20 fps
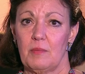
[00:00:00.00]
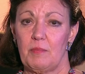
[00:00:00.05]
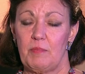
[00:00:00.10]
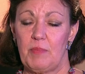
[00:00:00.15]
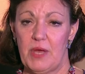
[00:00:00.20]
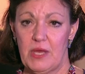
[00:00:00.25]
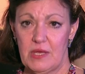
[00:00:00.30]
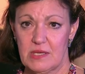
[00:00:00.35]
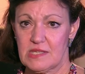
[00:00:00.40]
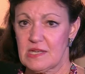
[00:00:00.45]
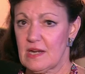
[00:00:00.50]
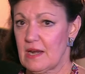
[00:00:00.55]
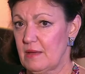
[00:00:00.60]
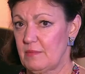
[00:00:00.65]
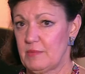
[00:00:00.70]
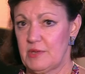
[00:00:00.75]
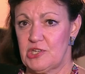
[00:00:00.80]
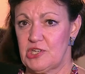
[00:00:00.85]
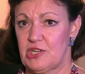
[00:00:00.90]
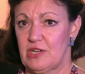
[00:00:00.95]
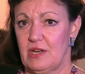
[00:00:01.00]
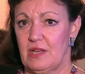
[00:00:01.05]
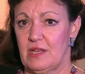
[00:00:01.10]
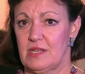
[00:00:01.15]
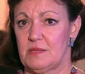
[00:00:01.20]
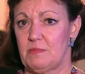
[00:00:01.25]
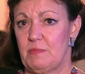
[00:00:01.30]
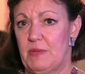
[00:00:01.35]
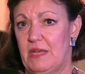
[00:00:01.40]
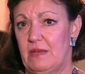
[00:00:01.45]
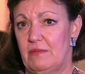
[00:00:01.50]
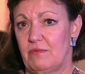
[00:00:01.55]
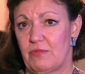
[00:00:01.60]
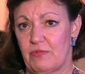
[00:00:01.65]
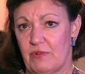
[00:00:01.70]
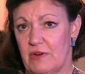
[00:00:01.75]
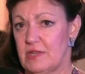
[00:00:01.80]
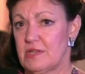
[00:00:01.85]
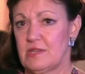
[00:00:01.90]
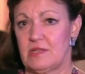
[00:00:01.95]
personal ambition has been
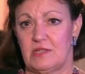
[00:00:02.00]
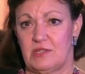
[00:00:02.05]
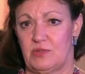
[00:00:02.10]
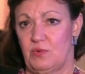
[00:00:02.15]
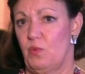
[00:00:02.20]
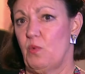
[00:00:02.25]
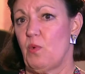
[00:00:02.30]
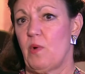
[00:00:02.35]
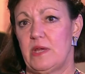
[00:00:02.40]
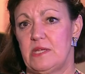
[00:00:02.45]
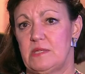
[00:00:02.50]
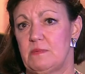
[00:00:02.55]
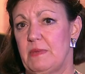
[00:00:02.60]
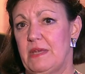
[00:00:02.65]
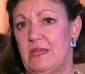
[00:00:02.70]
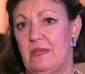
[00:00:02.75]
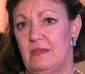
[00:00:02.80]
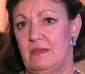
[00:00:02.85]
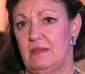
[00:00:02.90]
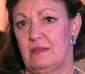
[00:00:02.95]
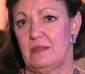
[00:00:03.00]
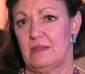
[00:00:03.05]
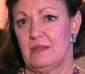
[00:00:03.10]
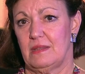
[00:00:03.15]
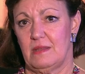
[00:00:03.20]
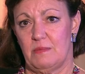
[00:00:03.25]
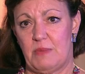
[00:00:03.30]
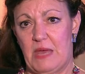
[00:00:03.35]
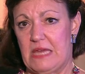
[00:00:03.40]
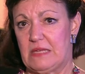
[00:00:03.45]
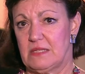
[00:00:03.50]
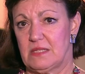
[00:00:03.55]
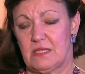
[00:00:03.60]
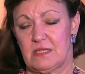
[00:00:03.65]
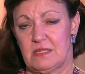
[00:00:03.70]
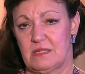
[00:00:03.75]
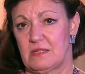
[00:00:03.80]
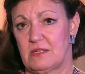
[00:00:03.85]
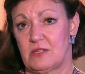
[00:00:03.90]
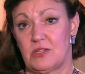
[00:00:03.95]
for it to always be the
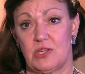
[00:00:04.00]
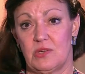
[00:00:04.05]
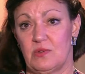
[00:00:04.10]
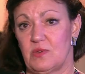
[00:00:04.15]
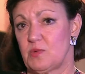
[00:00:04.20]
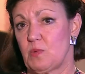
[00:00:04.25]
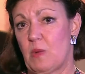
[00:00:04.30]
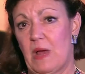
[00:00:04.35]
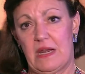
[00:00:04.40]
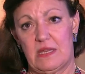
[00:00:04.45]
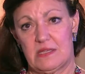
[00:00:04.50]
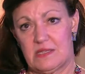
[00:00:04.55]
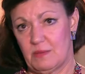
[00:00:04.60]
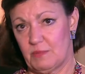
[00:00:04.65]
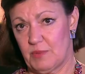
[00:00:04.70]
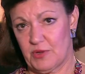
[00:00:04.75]
best, to do as well as it